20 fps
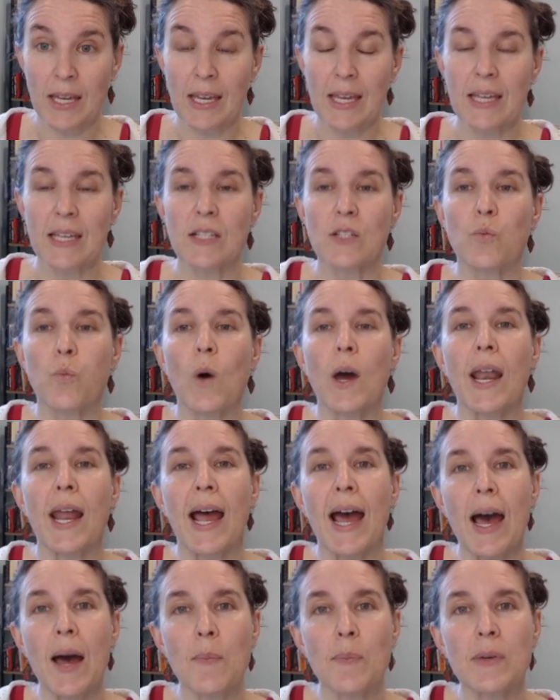is what
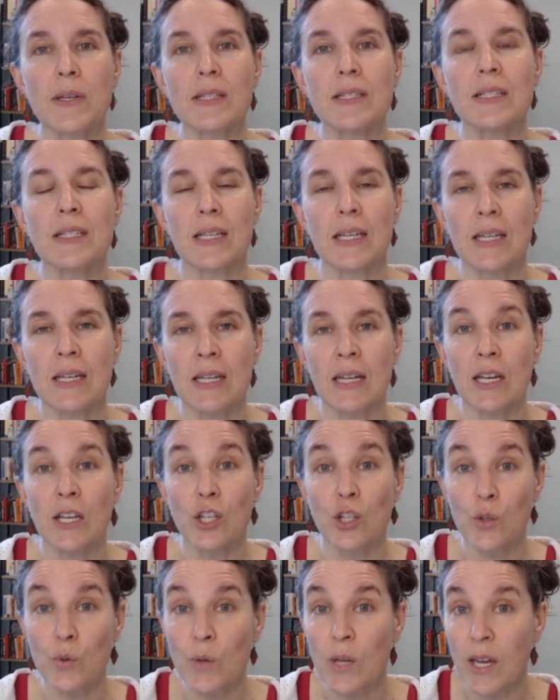happens in a
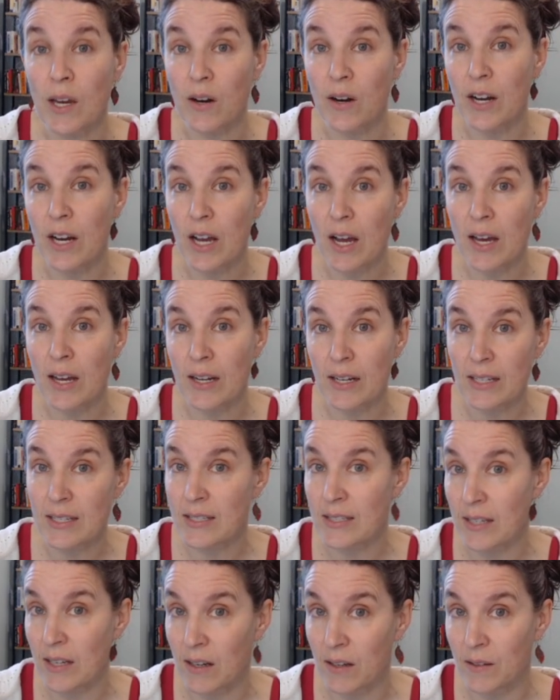eukaryotic
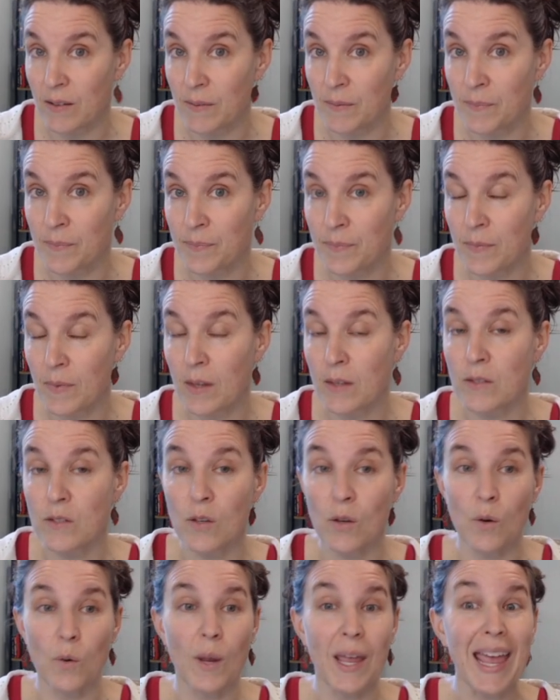cell.
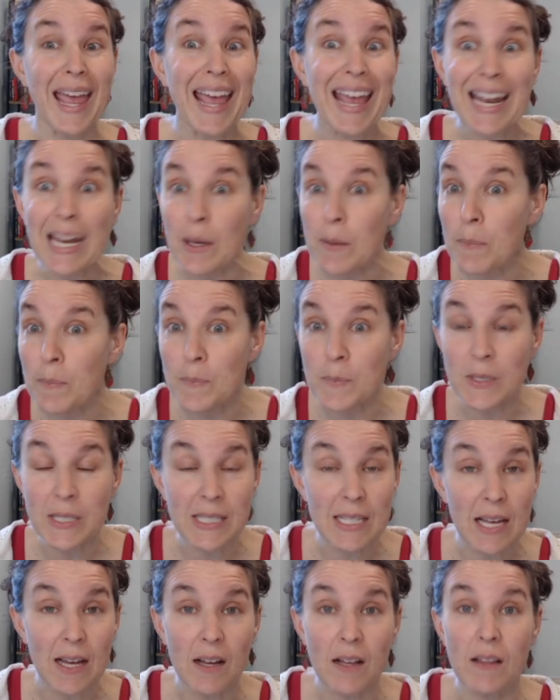So any
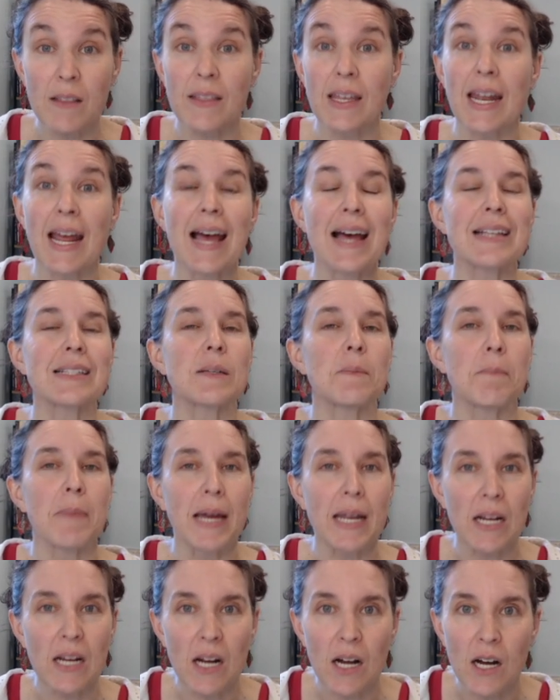cell that has a
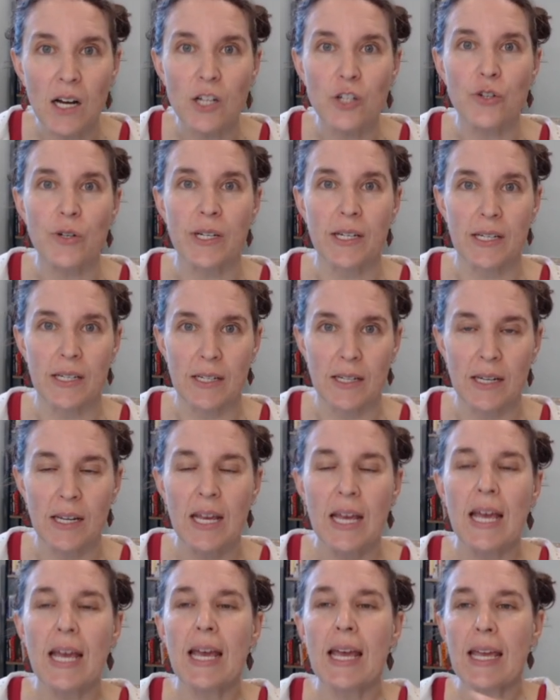mitochondrion
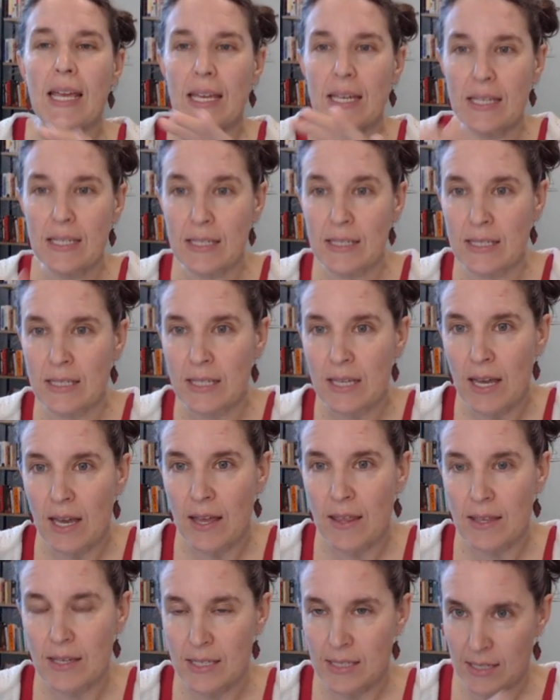is
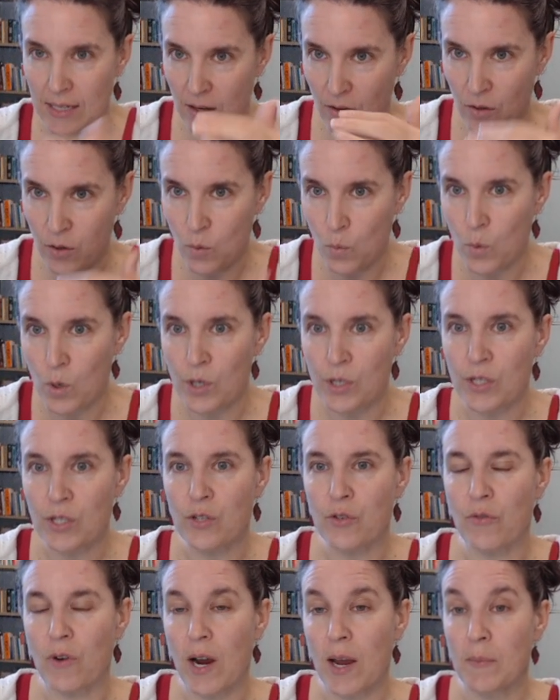the cell that we're
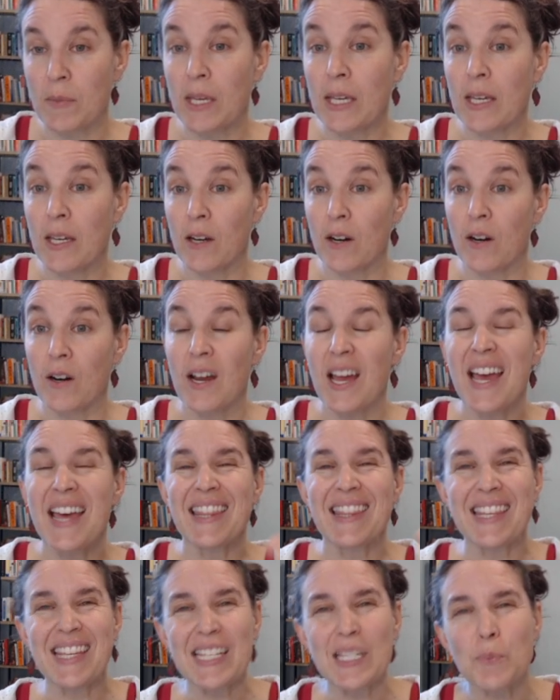describing here.
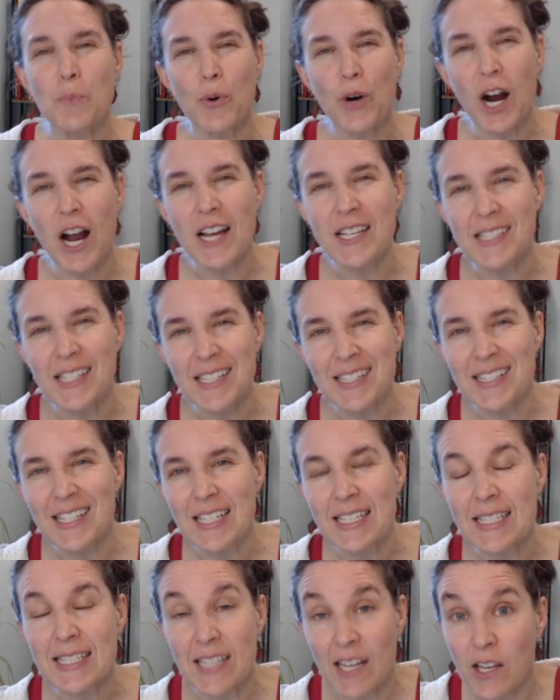These
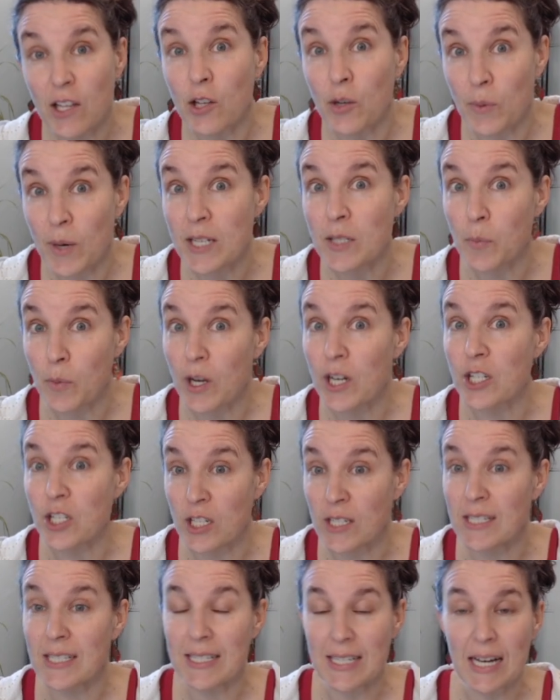processes, cellular
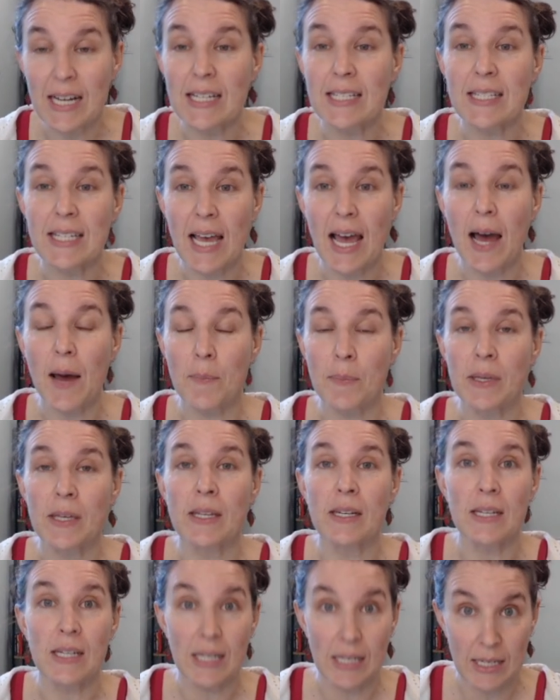respiration does
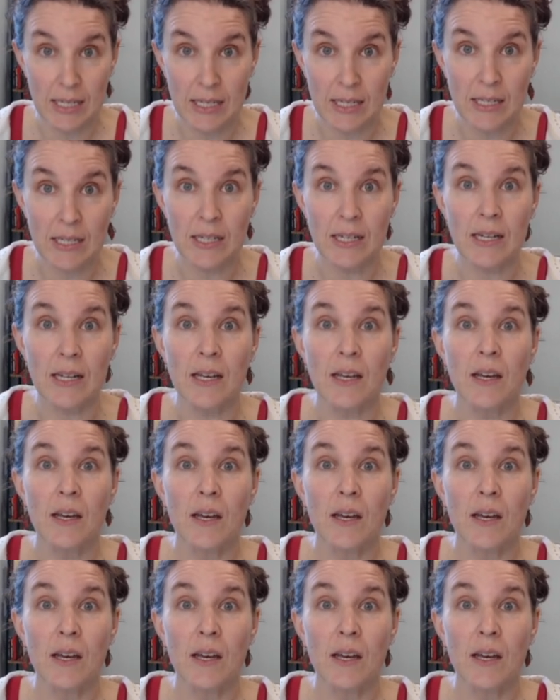happen in